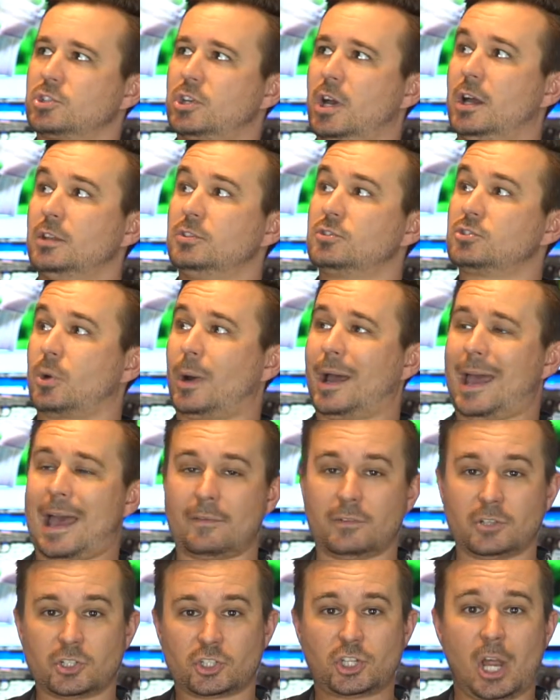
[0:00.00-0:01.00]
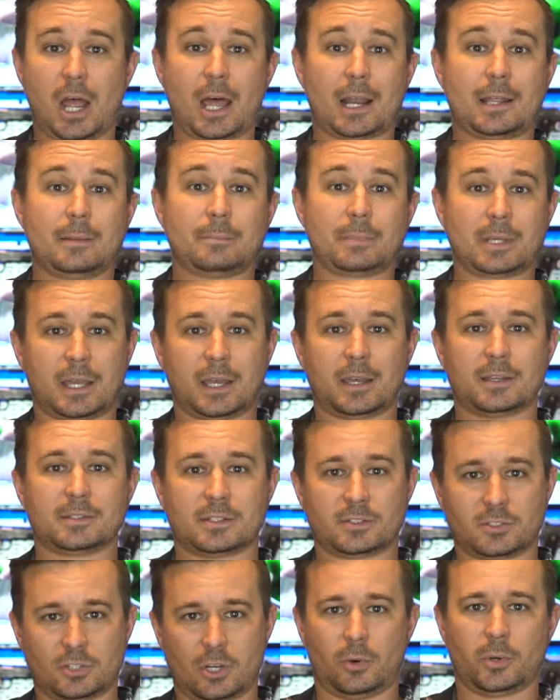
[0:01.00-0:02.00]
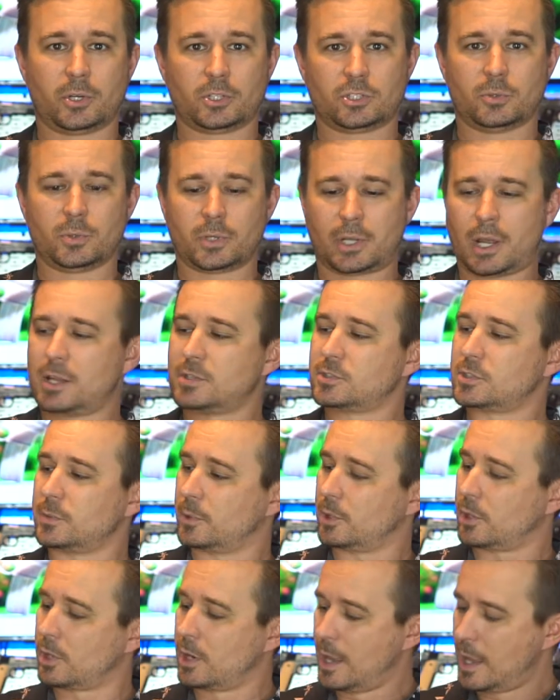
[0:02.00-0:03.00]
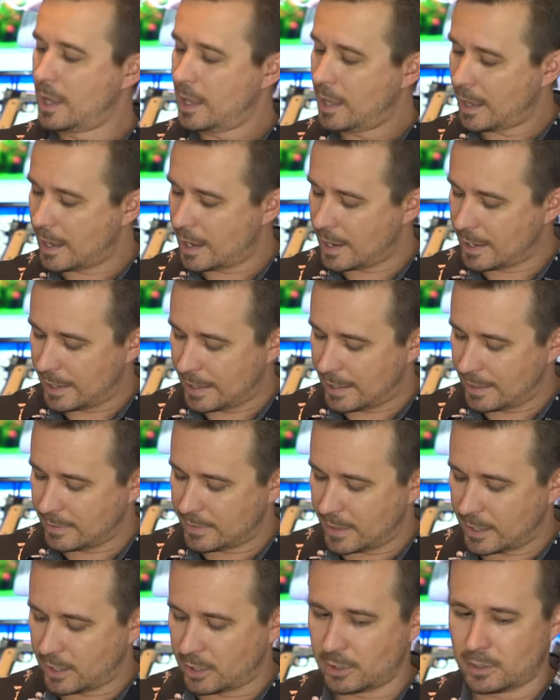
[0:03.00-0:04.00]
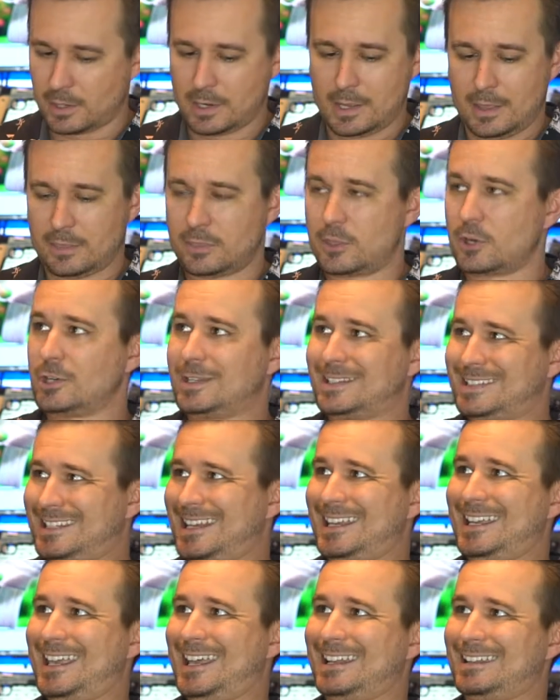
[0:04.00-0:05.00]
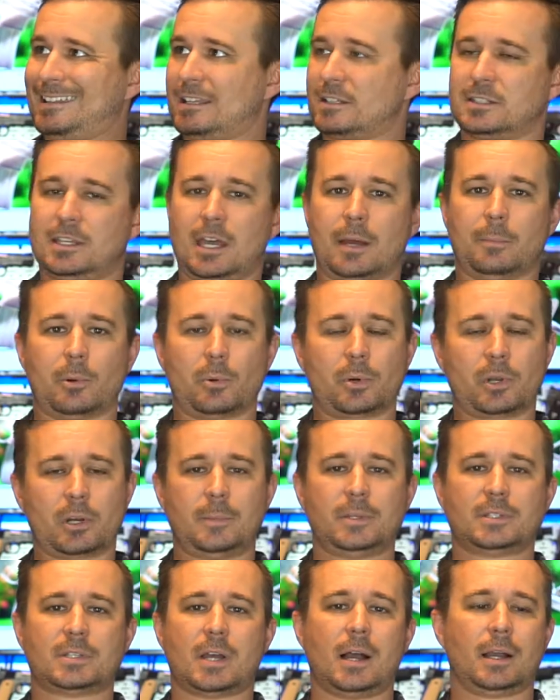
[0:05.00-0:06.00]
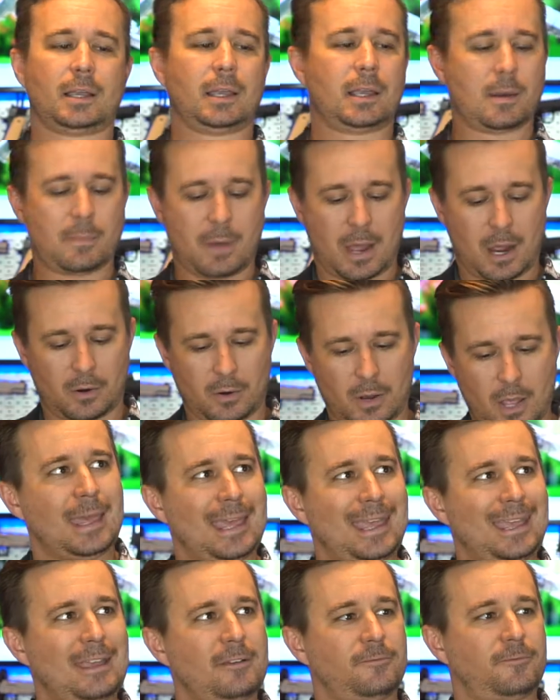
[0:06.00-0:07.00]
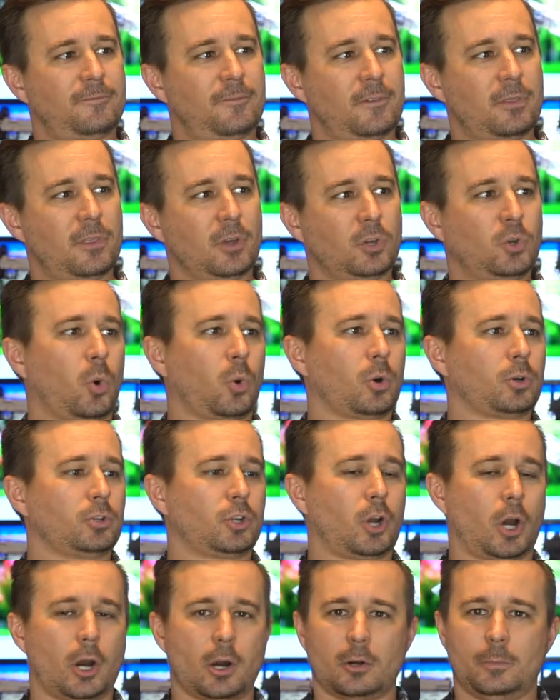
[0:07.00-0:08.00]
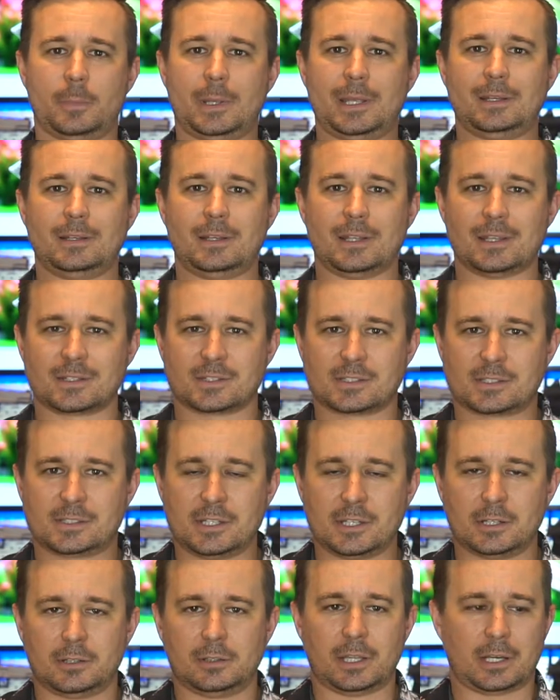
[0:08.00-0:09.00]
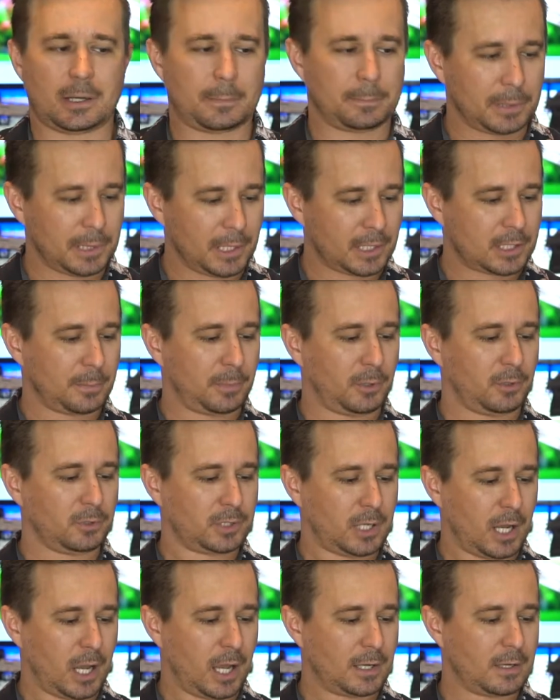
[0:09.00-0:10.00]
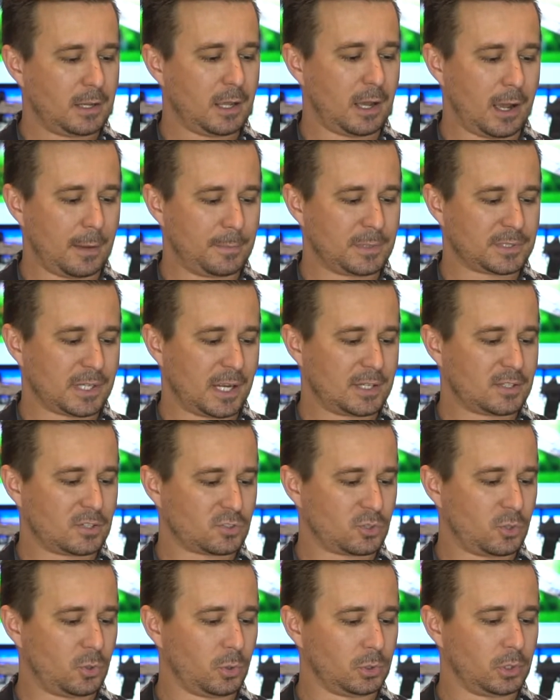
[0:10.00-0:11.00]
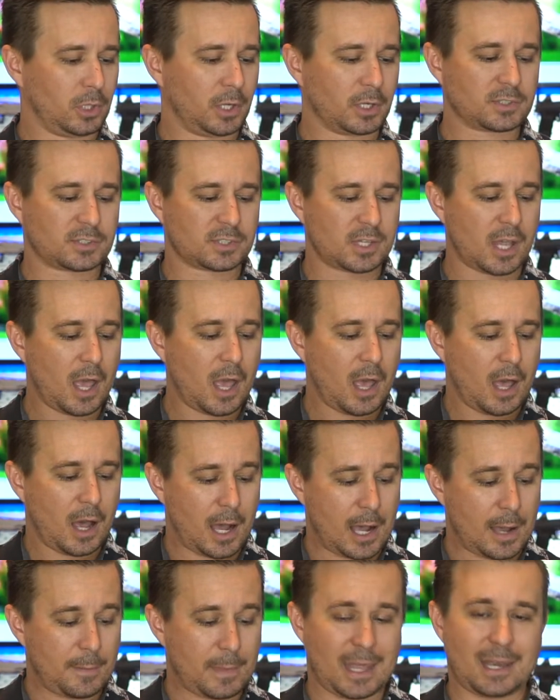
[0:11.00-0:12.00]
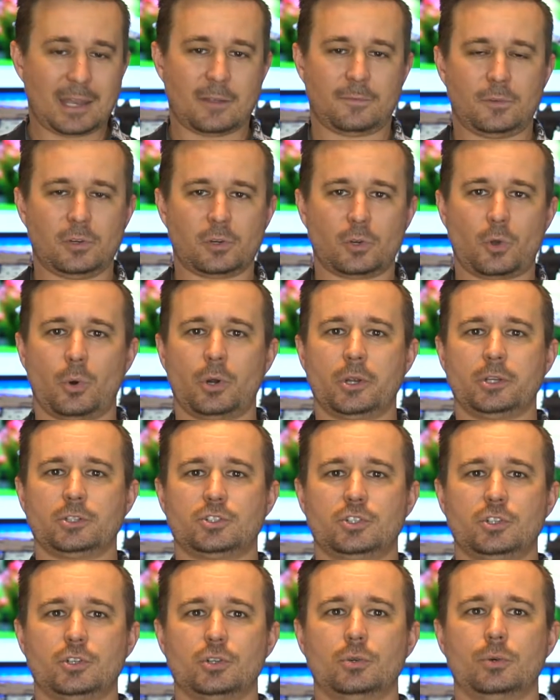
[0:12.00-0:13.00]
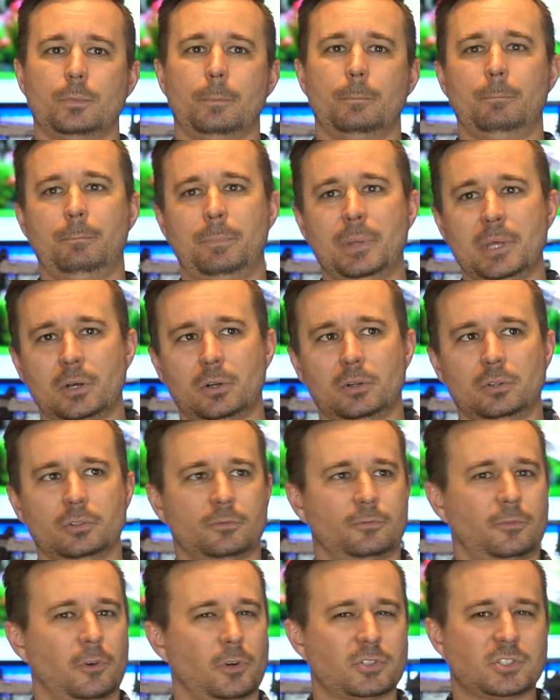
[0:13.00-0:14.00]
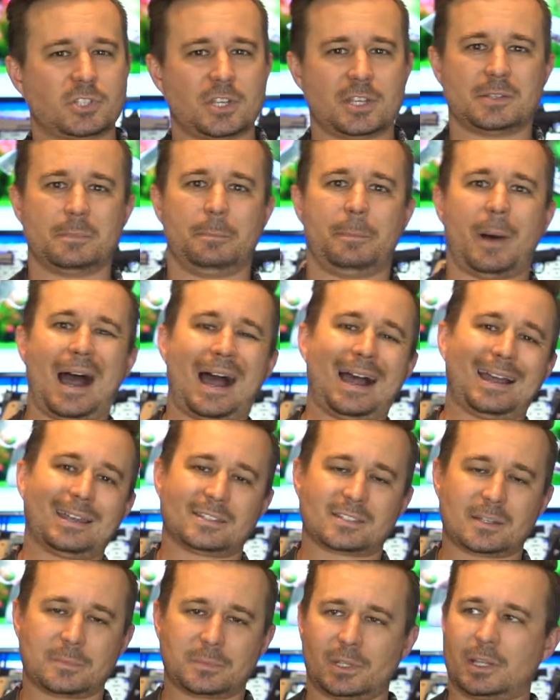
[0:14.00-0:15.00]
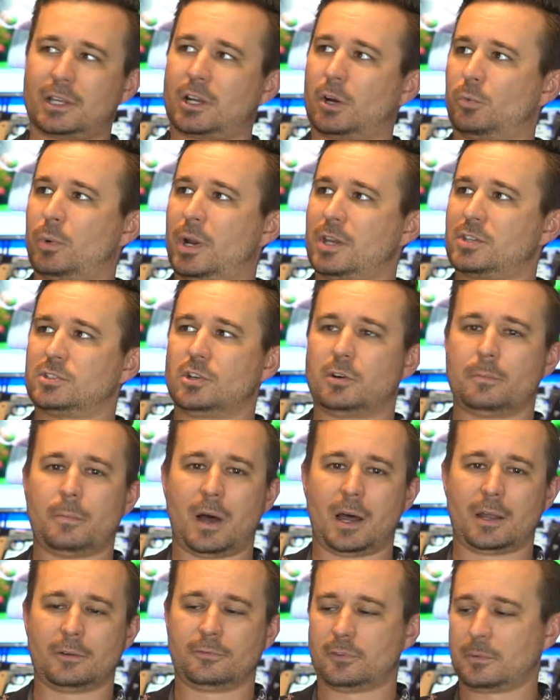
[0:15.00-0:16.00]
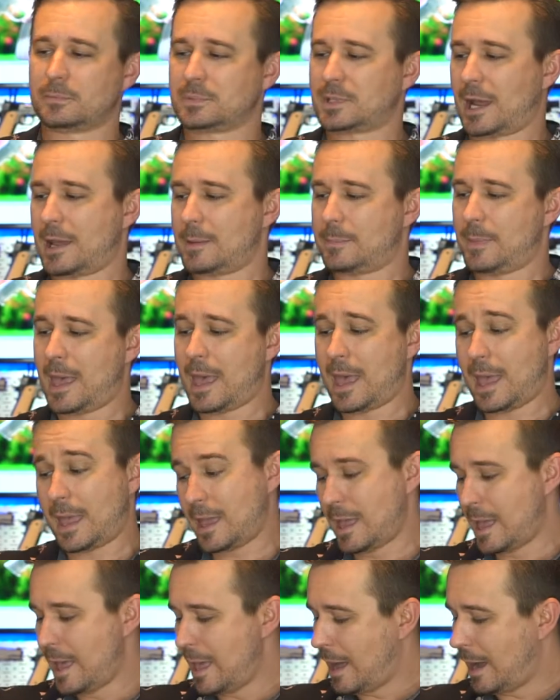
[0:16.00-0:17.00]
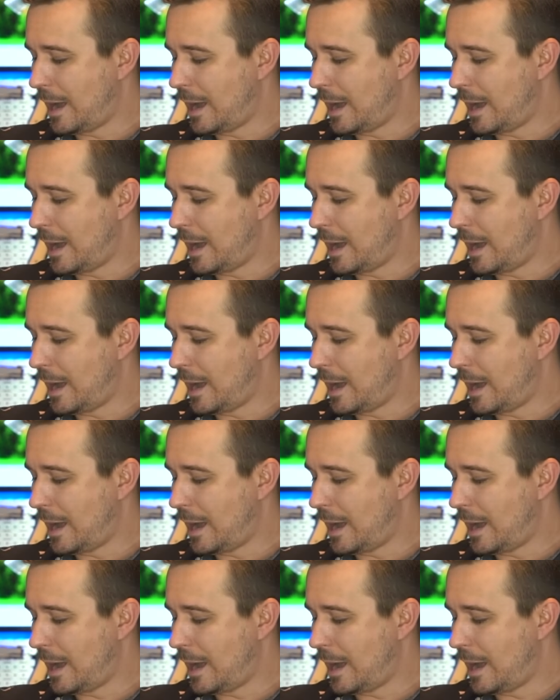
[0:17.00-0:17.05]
gun, so I haven't shot it because it's going to a customer, and they're getting this gun. But we're going to be talking about if the Gordon Carbine is still an applicable gun, besides its cool looks, and if you're going to build versus buy something like a Resto Mod from Type A.